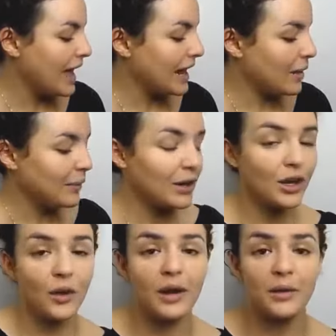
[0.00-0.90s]
And now I'm going
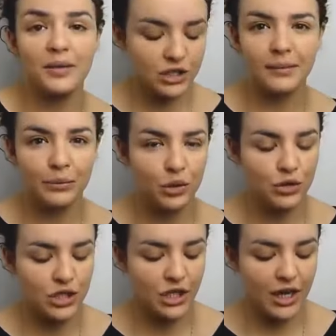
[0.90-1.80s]
to go in with some
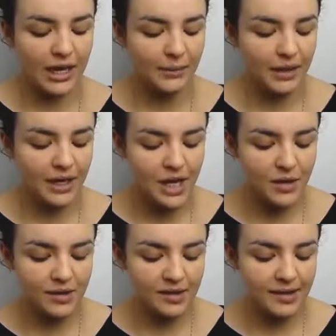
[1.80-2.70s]
bronzer, and I'm going to
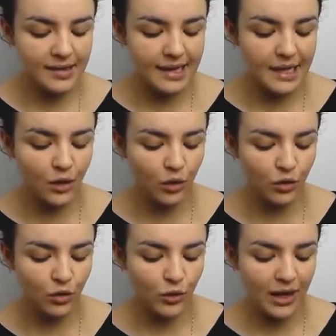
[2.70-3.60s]
use the Sleek
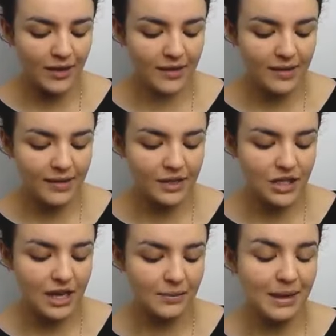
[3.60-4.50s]
Contour Kit. This is in the
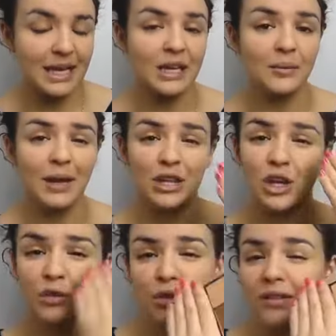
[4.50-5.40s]
shade medium. I
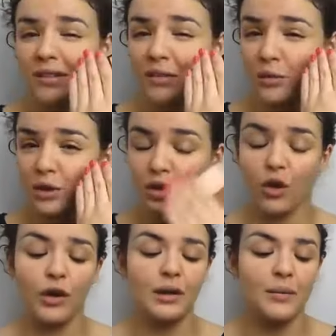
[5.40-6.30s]
don't use this all the
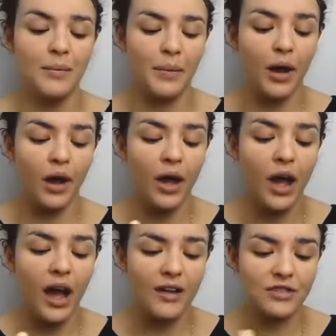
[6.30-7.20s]
time, but
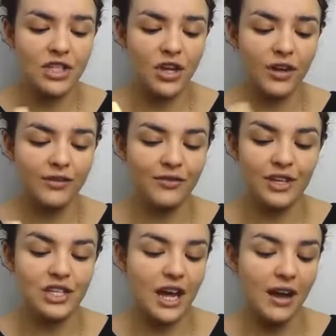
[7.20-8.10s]
I've just kind of
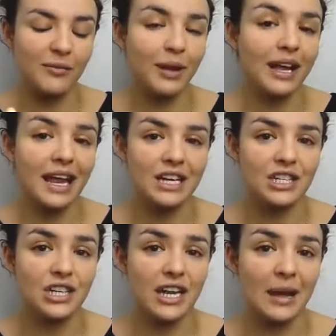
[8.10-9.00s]
fished it out of my
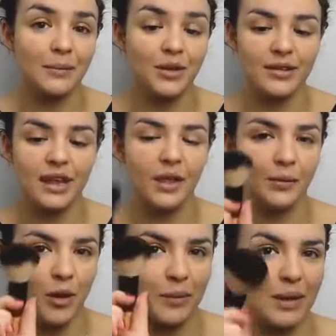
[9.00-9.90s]
collection and I'm using it at
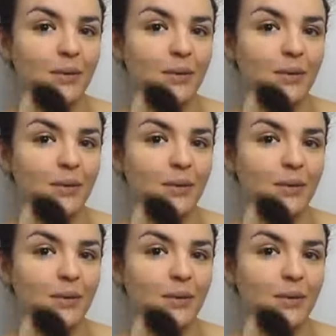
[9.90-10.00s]
the moment.